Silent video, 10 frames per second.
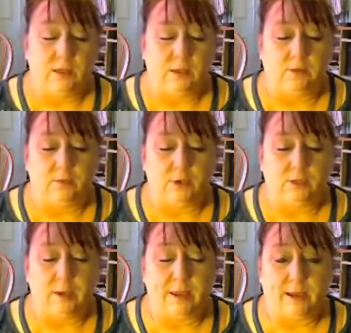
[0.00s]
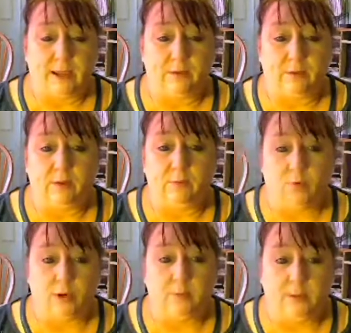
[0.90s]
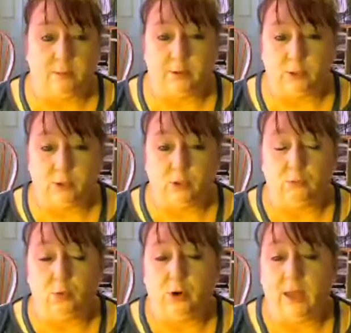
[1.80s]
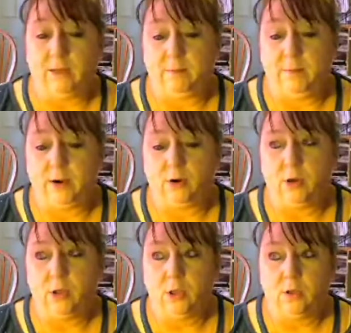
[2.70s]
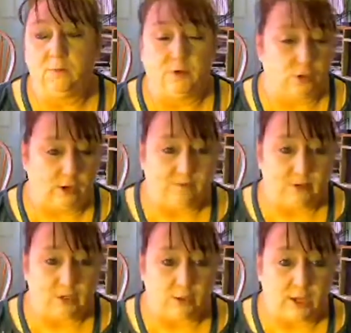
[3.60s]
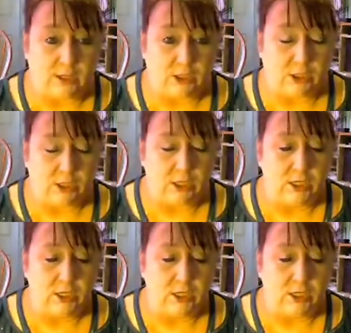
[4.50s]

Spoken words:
if we're going to pay that kind of rent, we wanted to be able to do a little more and have a better foot traffic location.